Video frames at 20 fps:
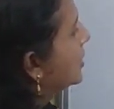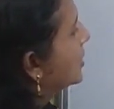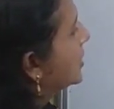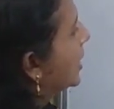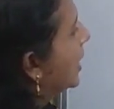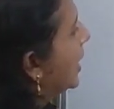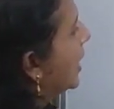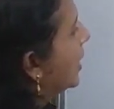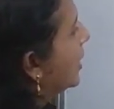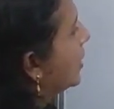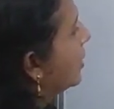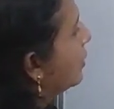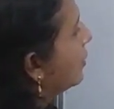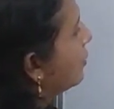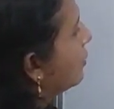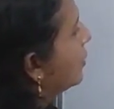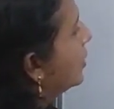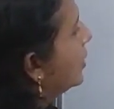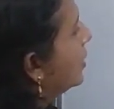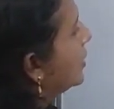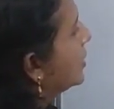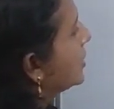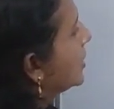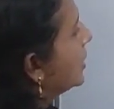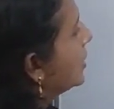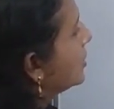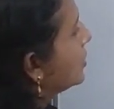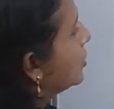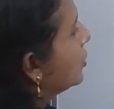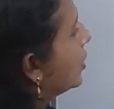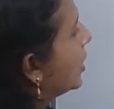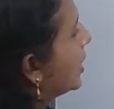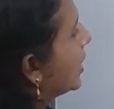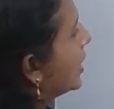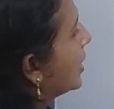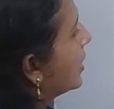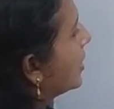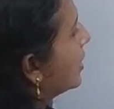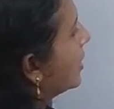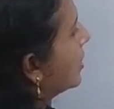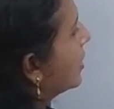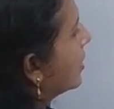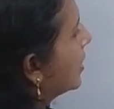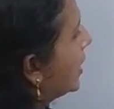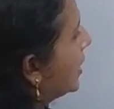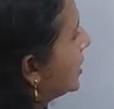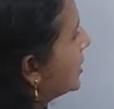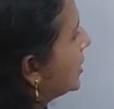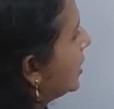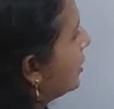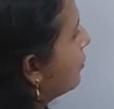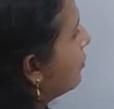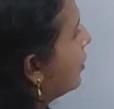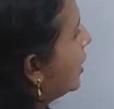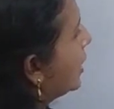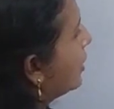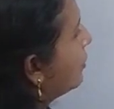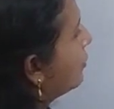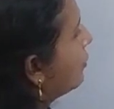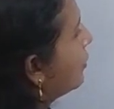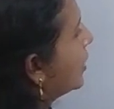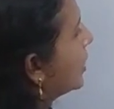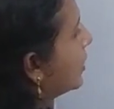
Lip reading: Scanf, since you are getting one